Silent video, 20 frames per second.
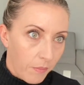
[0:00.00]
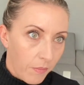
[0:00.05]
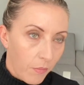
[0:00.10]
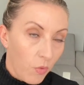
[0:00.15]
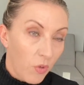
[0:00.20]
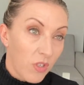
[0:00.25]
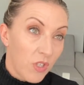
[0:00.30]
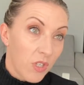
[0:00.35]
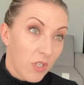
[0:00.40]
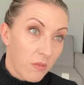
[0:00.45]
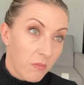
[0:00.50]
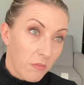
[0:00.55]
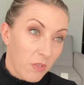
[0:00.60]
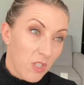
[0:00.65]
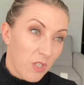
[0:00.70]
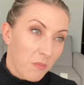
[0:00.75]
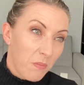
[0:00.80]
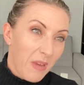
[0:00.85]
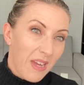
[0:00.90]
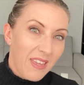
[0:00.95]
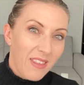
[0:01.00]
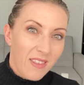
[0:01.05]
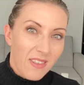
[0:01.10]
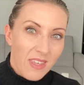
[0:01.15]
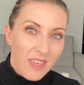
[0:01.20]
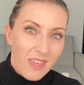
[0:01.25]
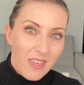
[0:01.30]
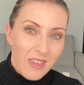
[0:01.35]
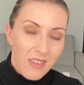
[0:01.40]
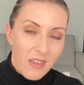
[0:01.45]
which had made
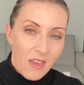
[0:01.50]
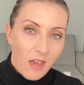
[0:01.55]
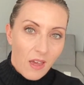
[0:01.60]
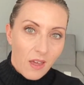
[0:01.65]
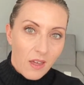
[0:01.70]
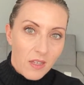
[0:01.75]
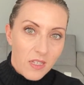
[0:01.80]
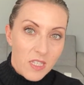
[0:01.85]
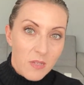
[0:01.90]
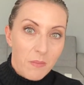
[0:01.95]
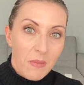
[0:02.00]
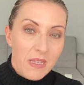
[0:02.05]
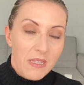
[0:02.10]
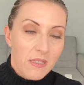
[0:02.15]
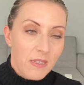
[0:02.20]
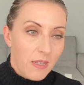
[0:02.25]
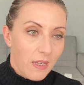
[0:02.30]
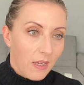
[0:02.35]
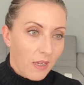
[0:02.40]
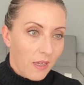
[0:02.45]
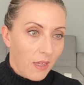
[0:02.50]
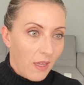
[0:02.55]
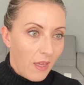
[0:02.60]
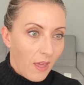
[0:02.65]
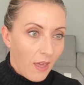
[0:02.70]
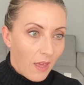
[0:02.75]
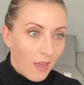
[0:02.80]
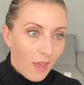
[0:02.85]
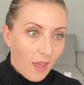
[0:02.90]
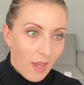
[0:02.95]
the domestic
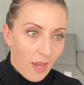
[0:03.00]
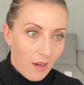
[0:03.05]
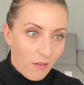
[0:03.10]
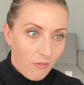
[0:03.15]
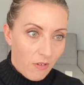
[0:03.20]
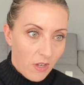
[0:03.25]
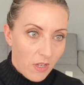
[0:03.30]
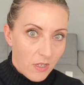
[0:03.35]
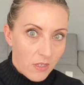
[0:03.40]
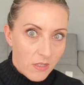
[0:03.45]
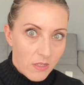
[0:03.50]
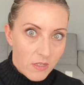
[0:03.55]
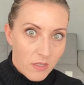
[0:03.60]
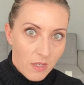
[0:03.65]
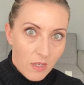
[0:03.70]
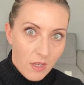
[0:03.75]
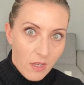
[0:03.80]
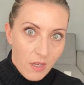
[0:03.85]
areas,